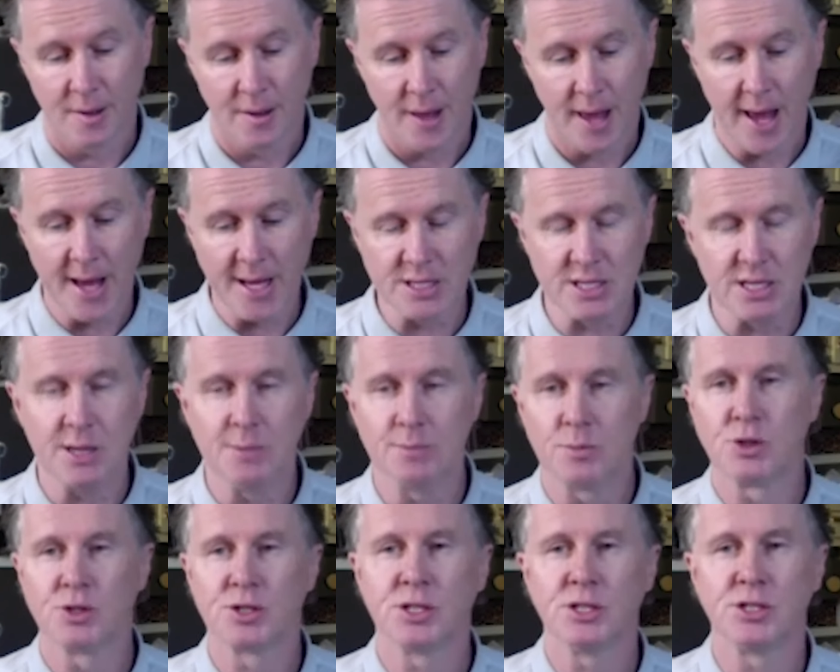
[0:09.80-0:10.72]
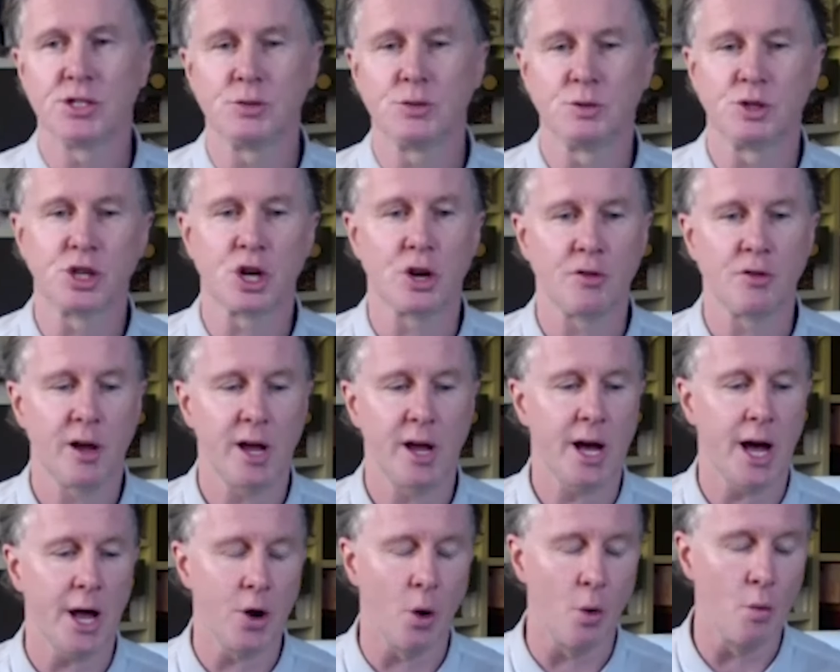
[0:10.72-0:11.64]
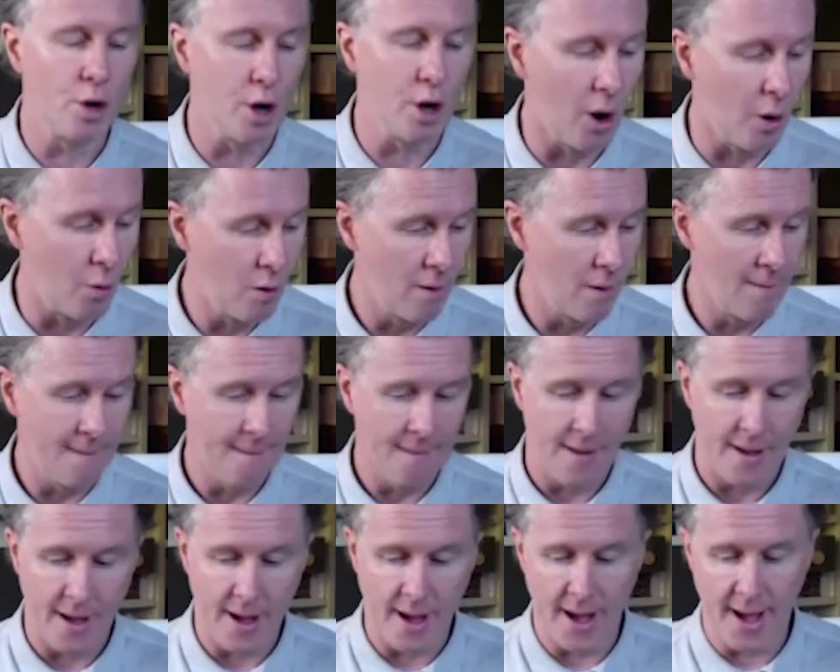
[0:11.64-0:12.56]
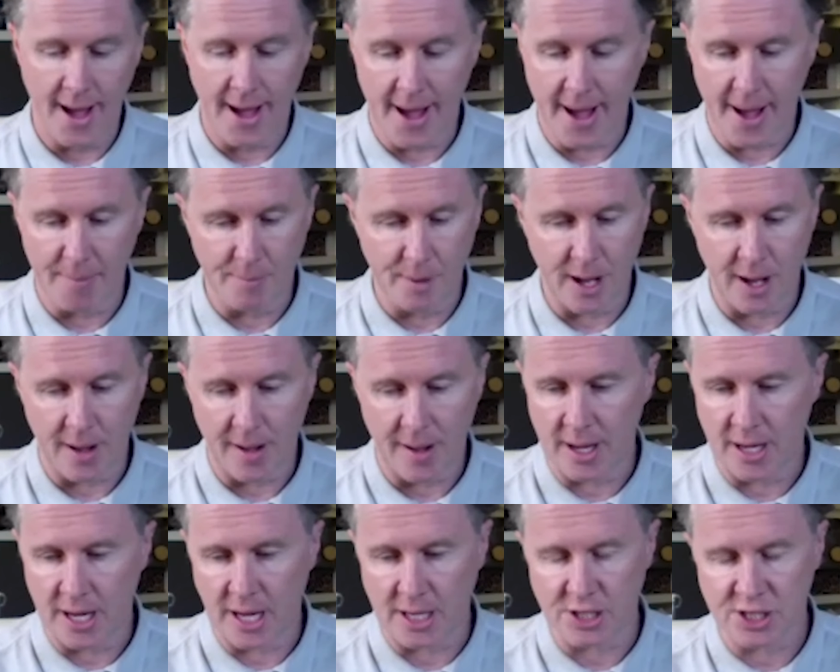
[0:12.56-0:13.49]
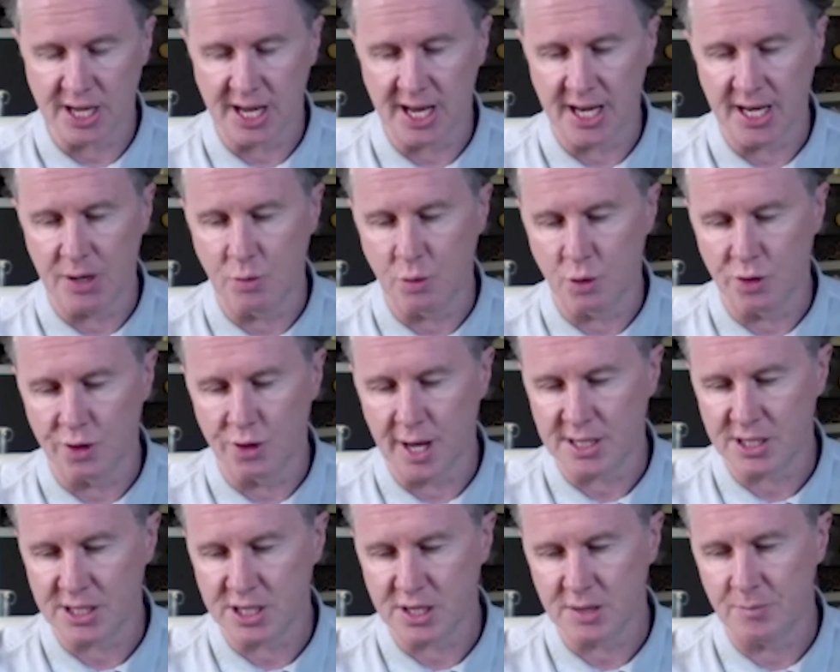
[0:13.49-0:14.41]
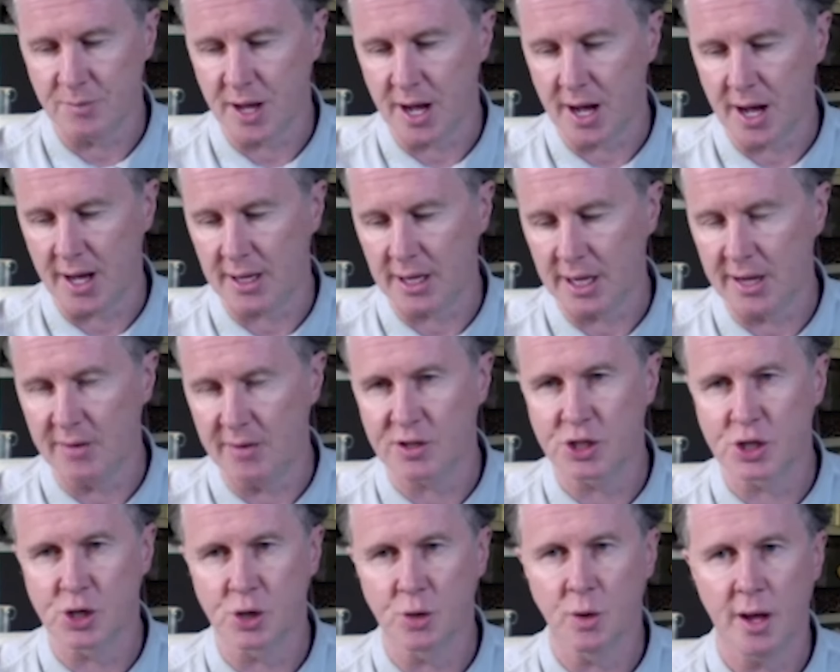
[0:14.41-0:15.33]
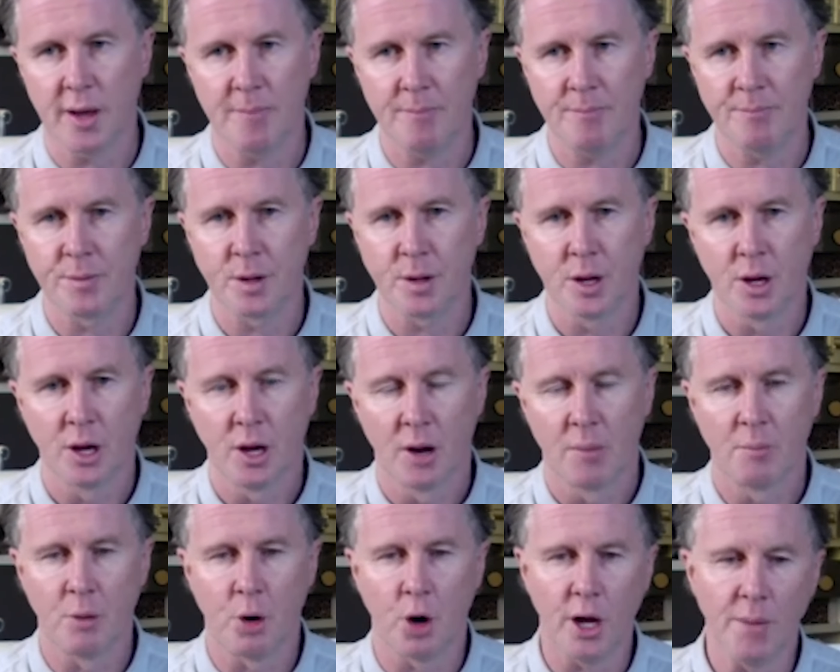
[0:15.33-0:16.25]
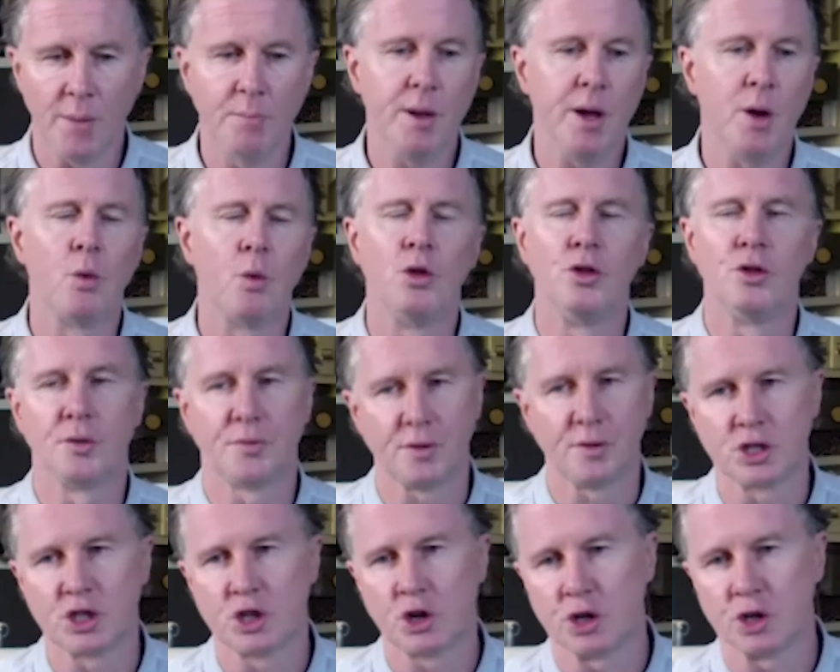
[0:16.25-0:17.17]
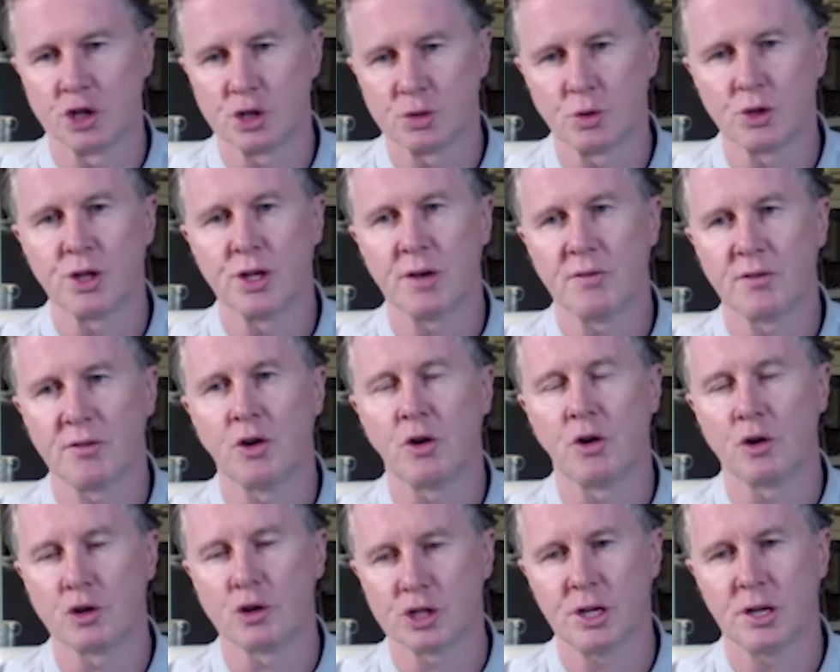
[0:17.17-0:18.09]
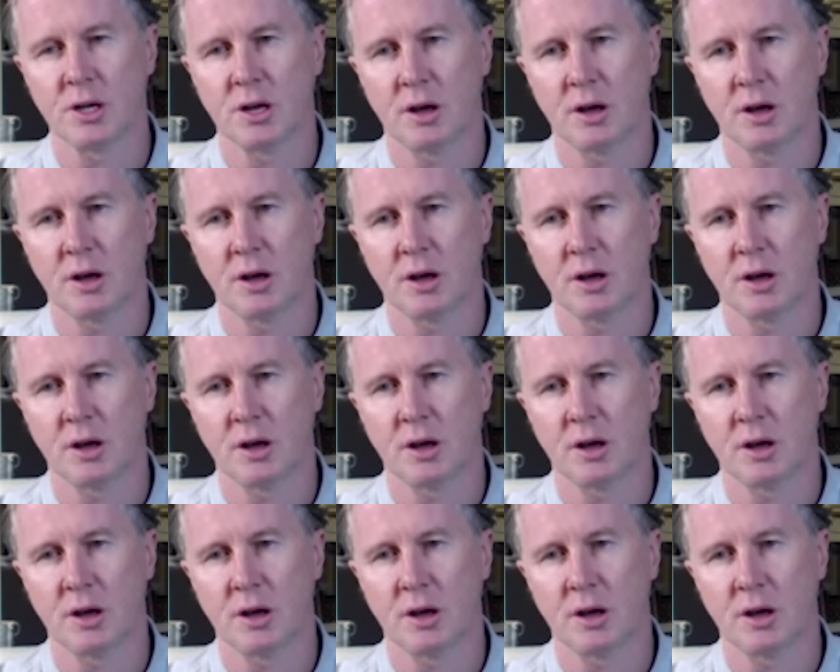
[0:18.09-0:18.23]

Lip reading: 18 months into his career. I don't know. I certainly wouldn't ask him that. I'd leave it to him. But it'd be a wonderful choice, wouldn't he? Of course he